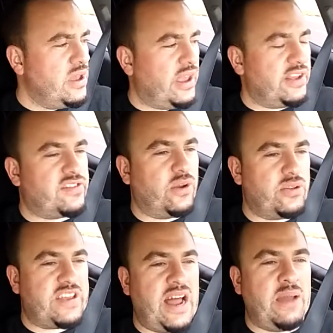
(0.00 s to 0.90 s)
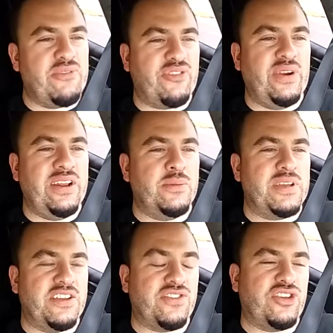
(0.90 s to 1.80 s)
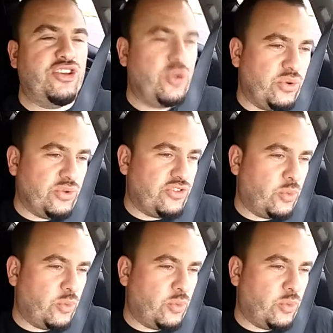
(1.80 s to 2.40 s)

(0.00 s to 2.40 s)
And so time freedom is huge.